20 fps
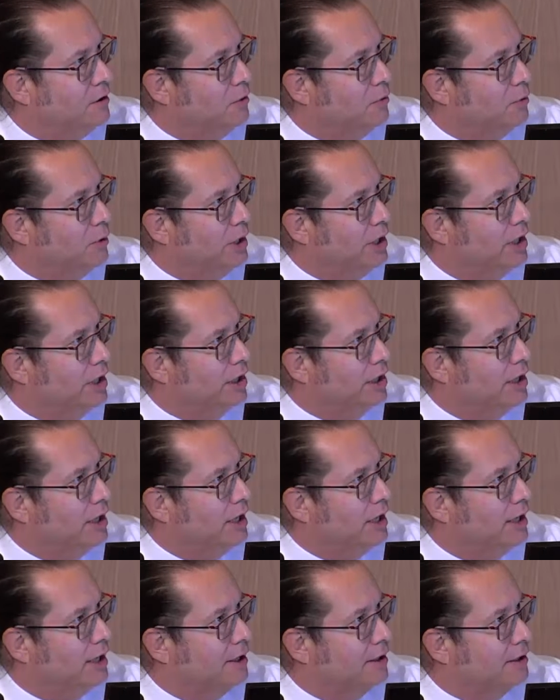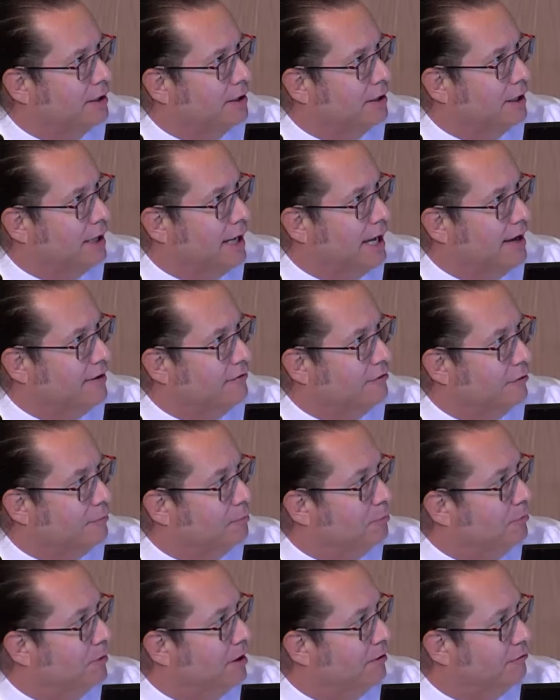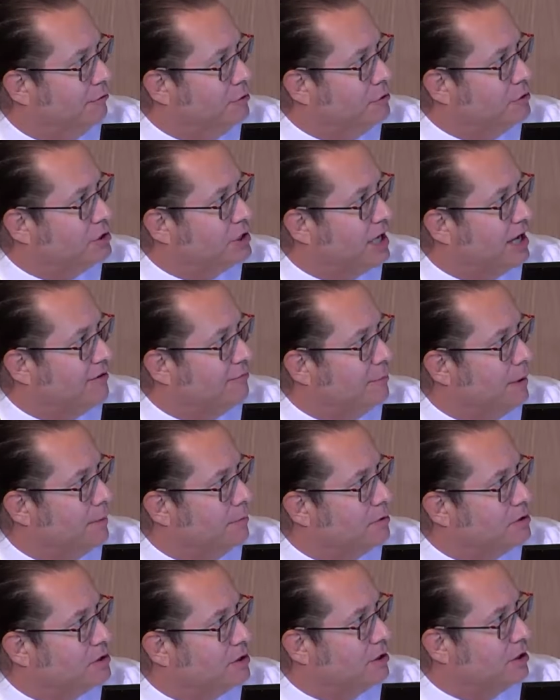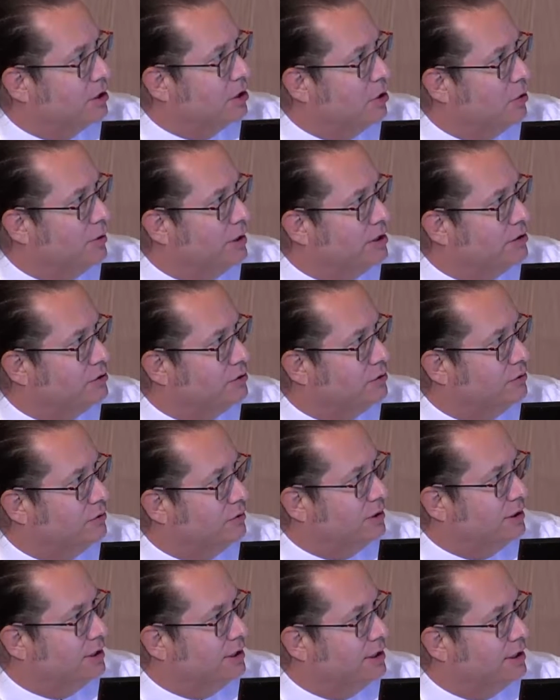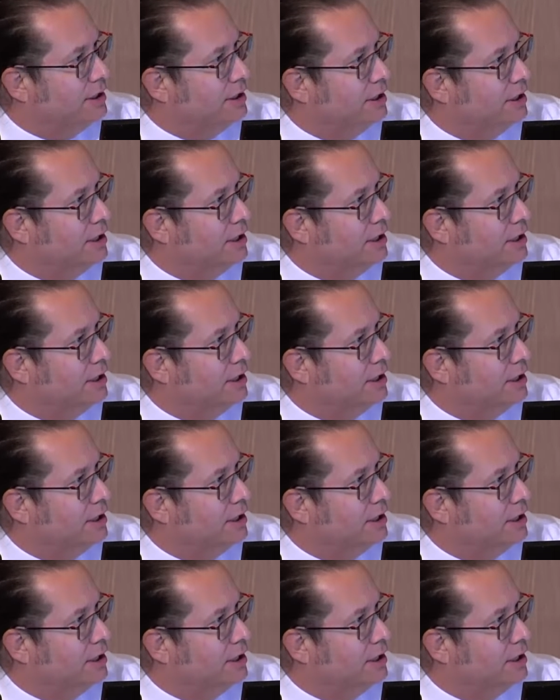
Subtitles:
We have a few staff members that are going to the